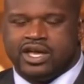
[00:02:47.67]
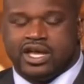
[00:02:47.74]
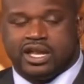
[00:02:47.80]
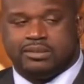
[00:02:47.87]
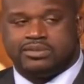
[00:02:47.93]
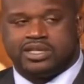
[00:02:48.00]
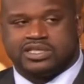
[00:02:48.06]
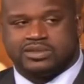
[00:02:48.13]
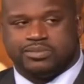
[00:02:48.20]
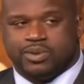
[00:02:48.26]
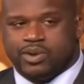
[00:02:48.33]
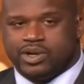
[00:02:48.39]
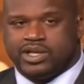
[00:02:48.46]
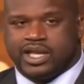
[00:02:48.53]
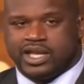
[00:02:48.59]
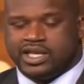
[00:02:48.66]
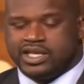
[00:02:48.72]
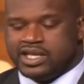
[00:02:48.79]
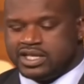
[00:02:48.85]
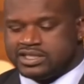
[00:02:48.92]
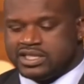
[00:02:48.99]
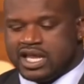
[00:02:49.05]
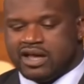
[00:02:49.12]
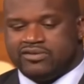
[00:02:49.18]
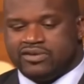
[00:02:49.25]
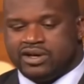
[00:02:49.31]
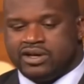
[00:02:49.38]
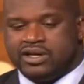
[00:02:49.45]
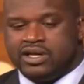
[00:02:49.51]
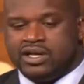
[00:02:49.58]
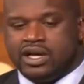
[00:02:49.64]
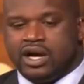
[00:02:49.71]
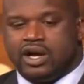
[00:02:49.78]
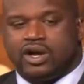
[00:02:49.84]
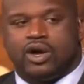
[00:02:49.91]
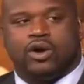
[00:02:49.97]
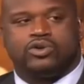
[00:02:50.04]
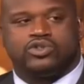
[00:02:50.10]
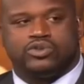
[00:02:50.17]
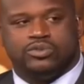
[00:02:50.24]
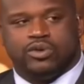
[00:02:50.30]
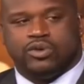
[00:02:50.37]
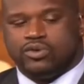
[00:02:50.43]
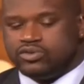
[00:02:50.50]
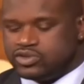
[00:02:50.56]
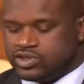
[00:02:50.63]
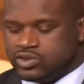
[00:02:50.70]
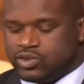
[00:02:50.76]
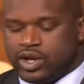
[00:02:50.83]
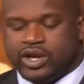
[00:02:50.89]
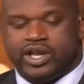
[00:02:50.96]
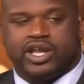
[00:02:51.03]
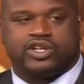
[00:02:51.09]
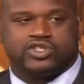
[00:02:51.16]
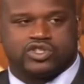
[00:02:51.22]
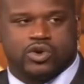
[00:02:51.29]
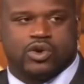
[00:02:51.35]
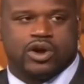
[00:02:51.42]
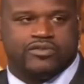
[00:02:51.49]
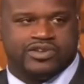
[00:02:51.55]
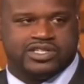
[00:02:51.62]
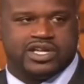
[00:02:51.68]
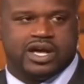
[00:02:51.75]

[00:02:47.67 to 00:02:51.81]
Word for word: And I'm disappointed that he doesn't have a, a go-to move to where he could score every